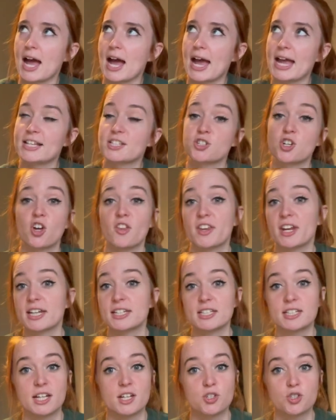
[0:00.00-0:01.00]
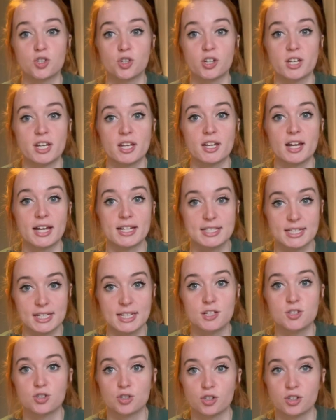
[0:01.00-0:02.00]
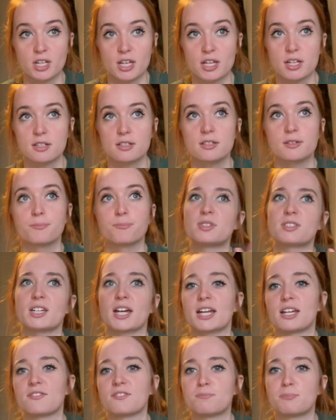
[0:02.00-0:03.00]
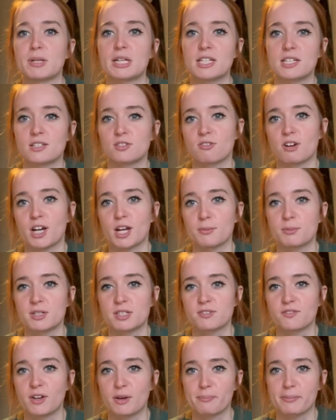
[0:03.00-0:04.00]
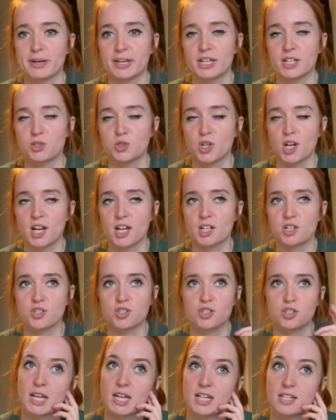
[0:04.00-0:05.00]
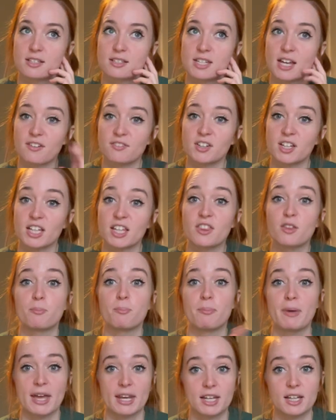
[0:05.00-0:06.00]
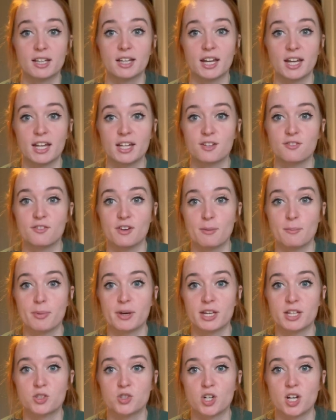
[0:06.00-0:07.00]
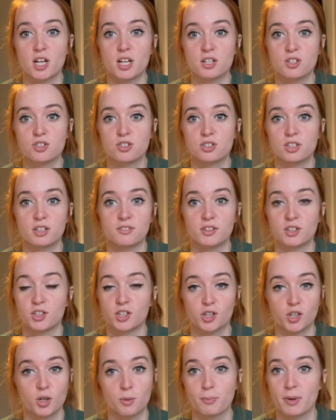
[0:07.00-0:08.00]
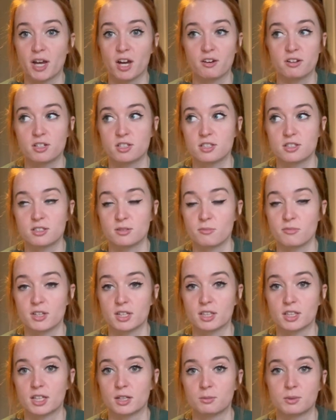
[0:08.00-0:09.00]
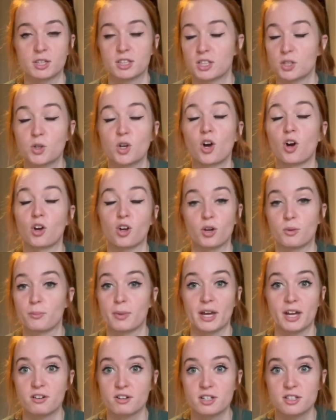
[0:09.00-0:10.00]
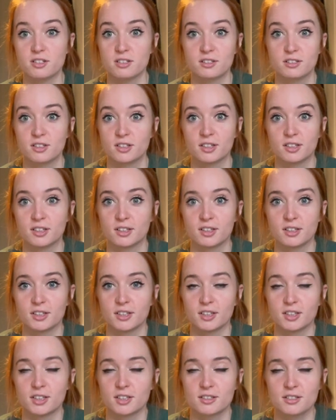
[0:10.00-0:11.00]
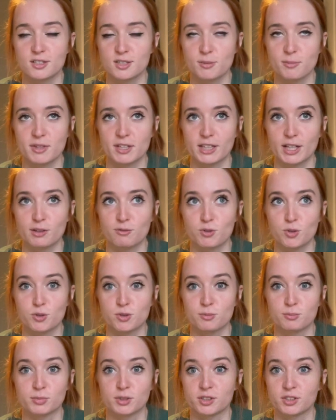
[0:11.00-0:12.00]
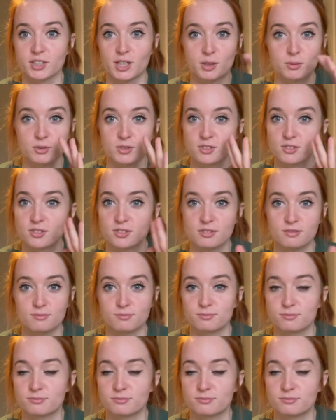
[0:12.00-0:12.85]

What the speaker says: it's not that I didn't enjoy it. I did enjoy it. It's kind of been described as vampire trash. It is definitely the better kind of vampire trash if you're going to compare it to something like, well, you can't compare it to something like Rose and Blood. That was